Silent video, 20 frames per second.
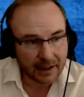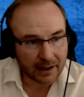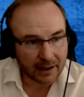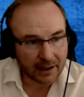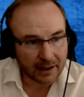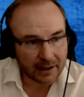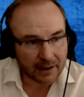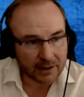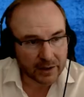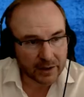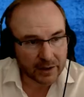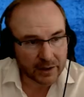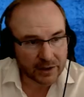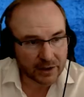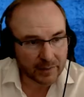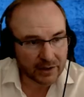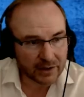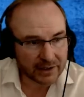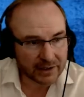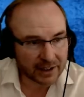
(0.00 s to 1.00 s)
Uh, the
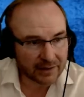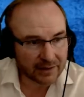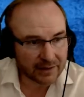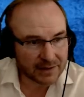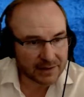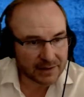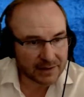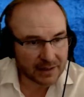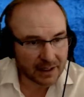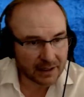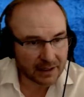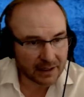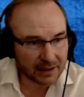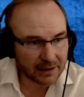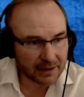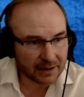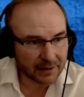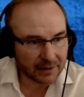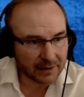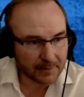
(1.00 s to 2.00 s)
question about David's
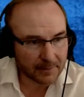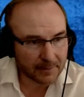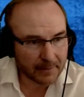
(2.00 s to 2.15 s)
son.